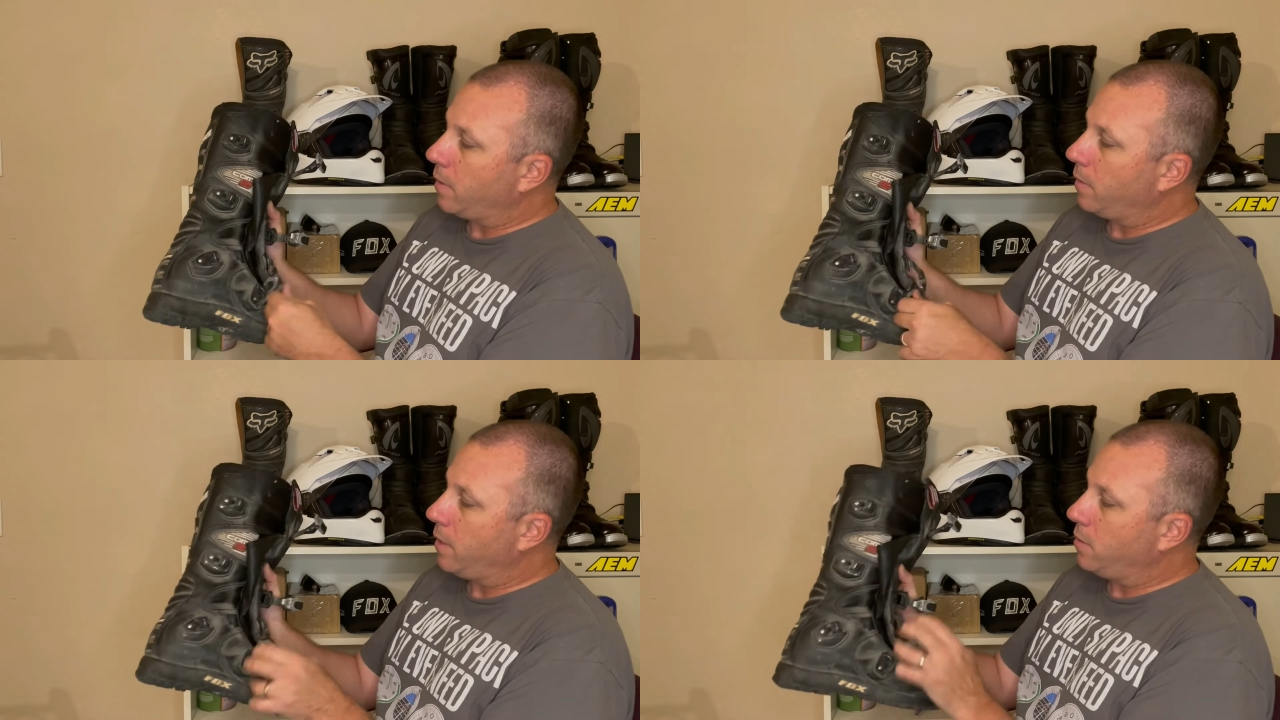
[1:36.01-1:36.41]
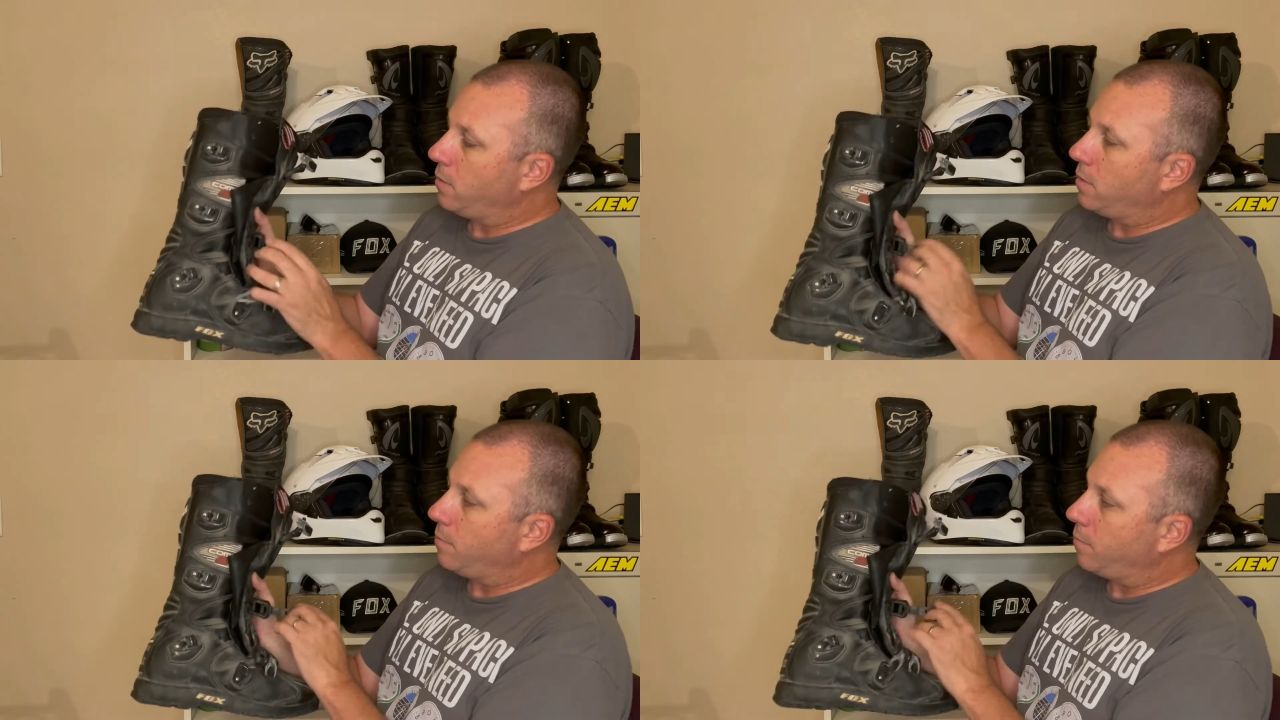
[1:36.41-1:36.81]

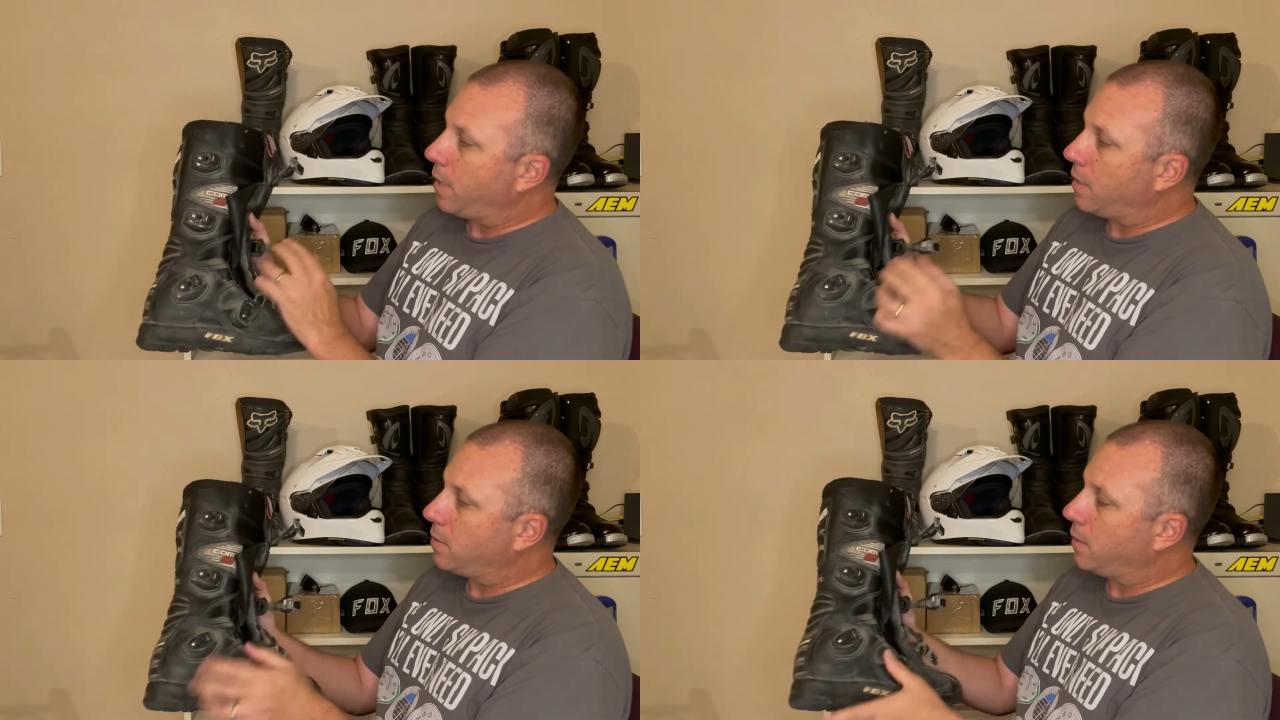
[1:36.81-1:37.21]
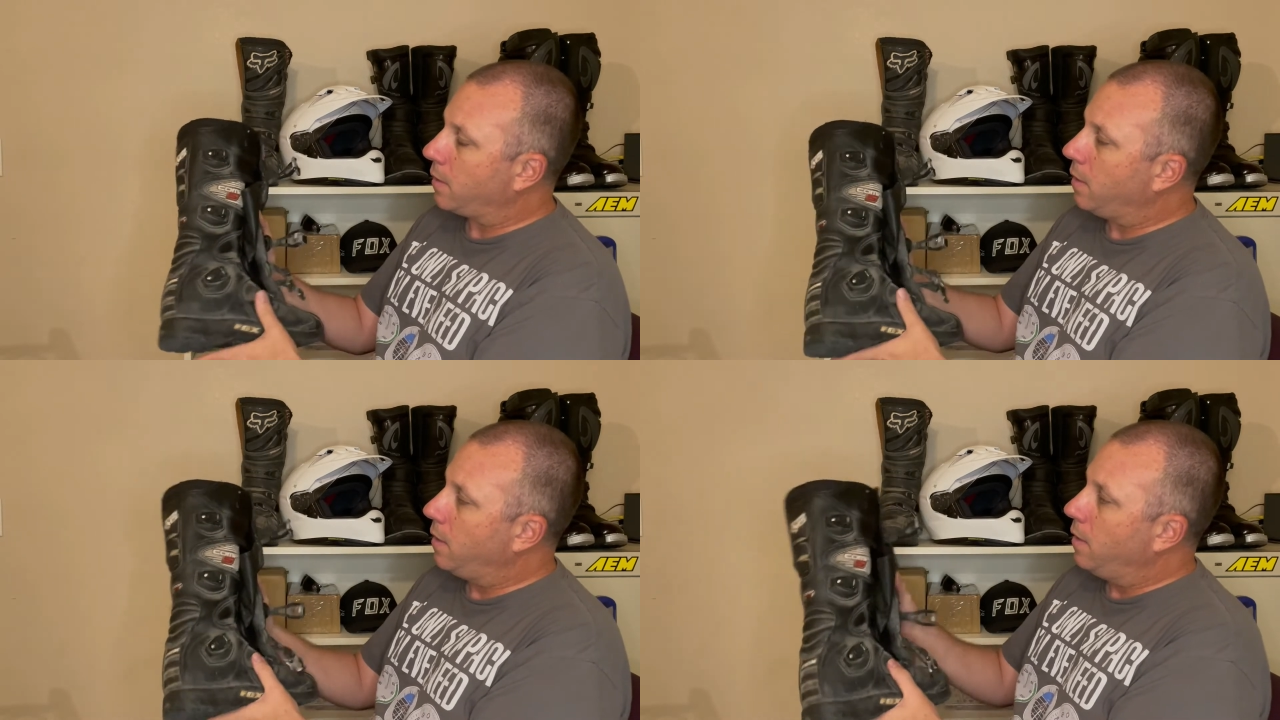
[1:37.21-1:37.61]
hinges and
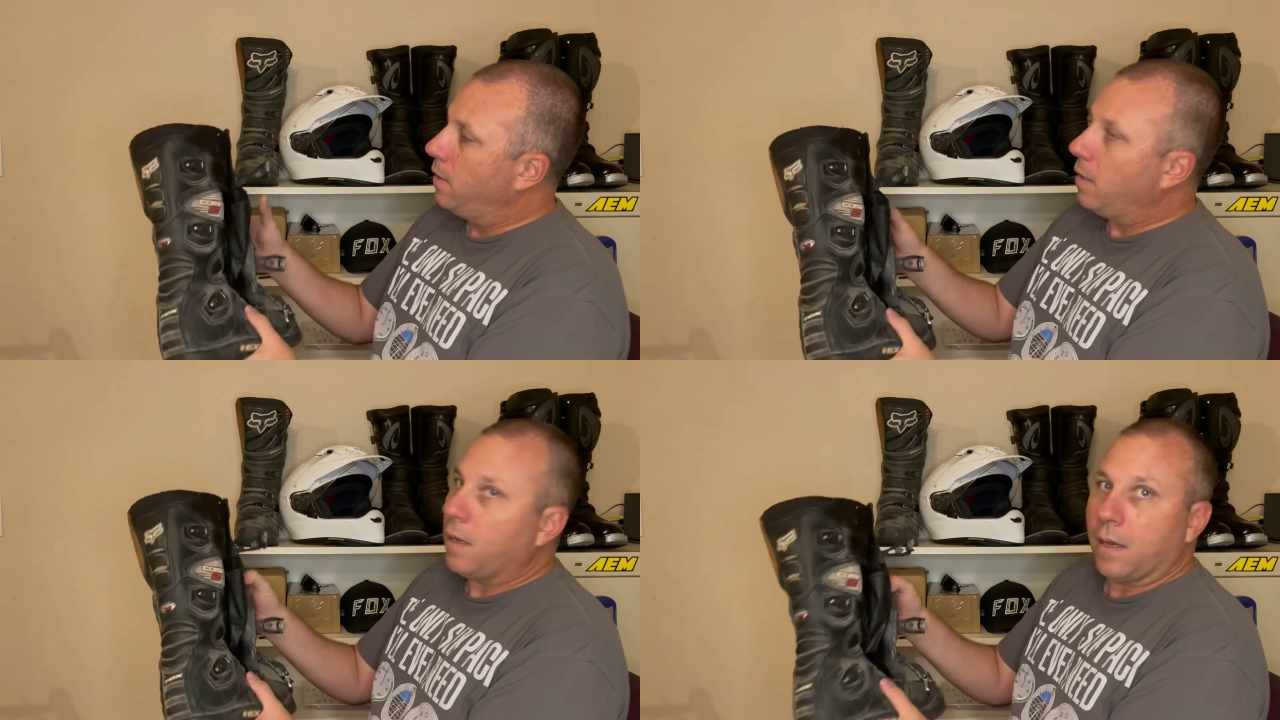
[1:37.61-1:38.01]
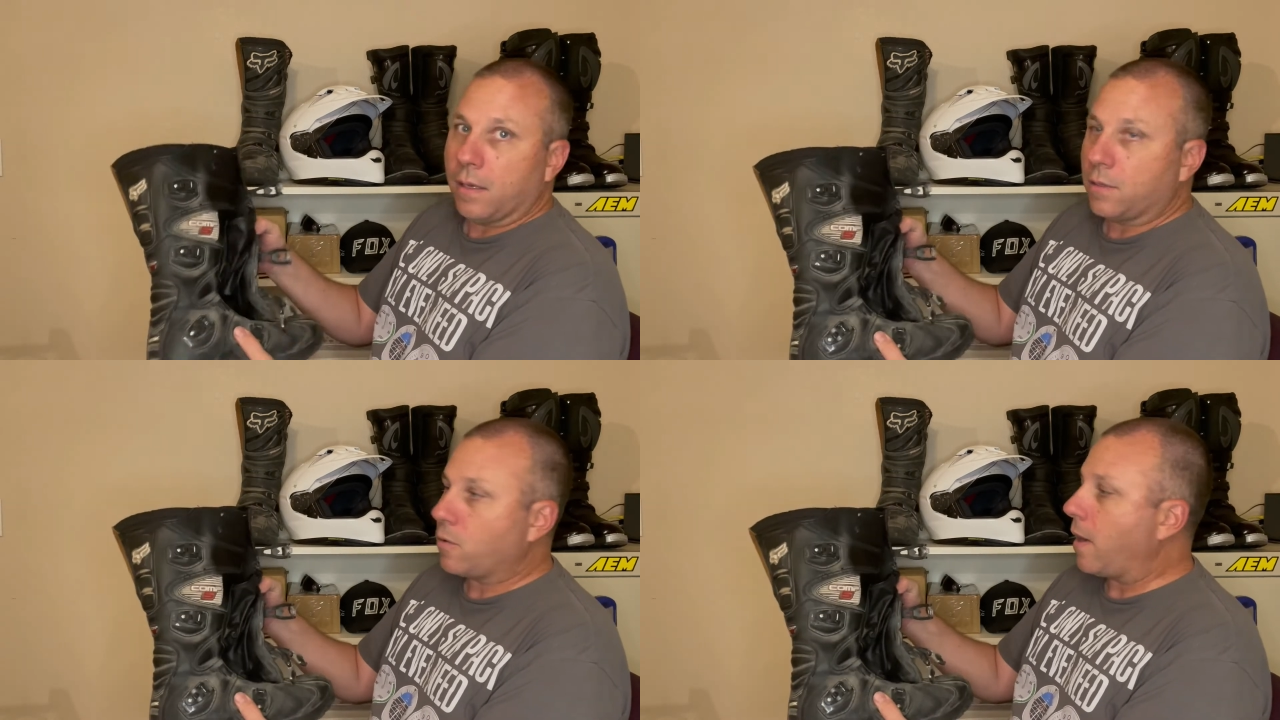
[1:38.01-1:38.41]
plastic
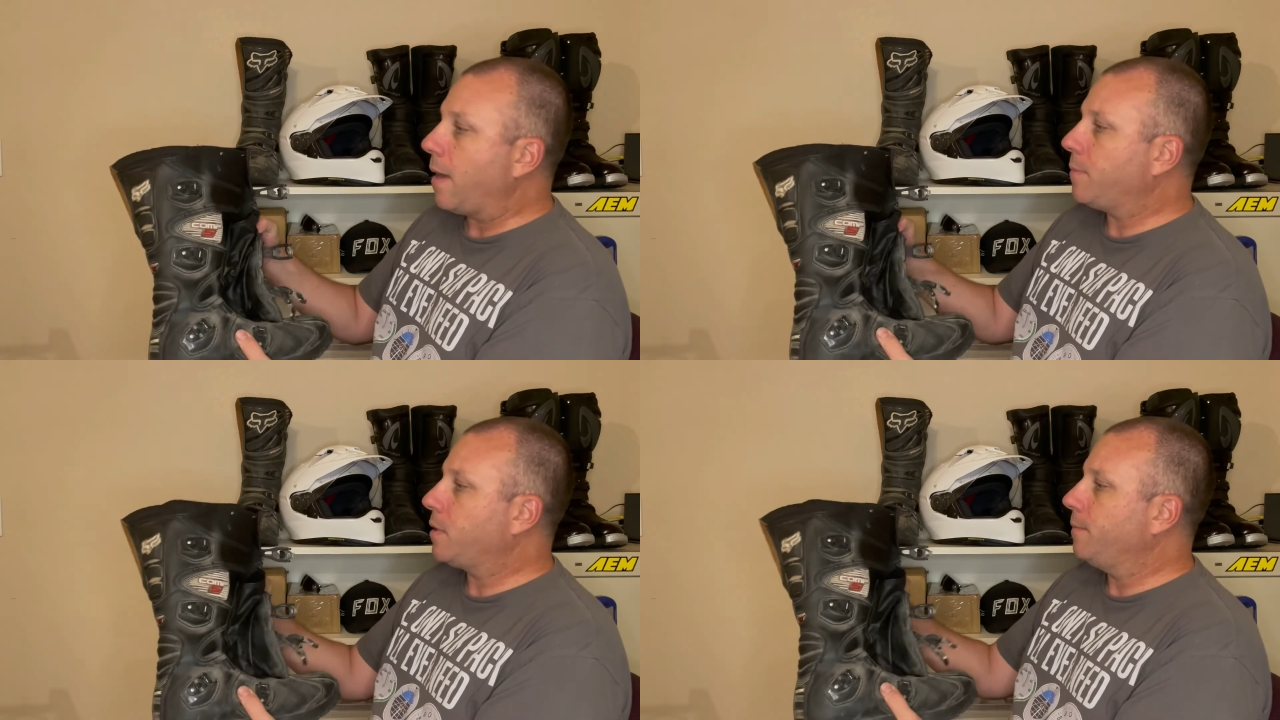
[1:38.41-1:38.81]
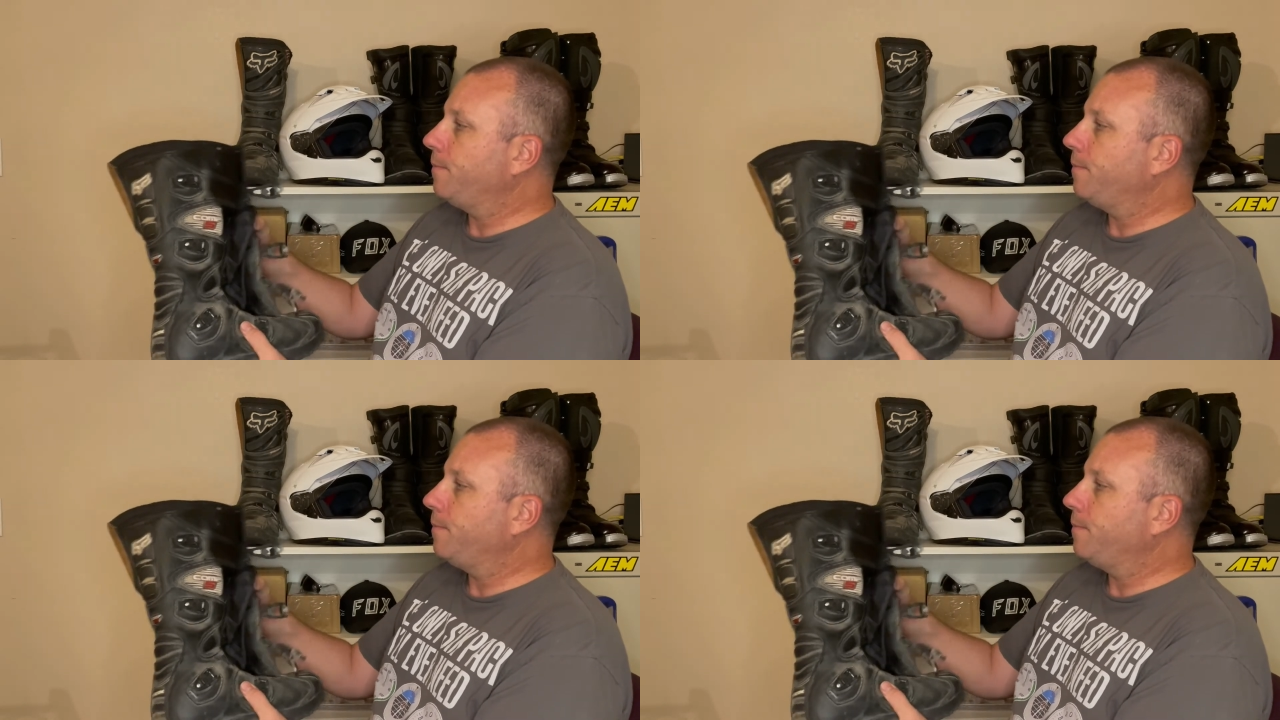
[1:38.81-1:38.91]
straps.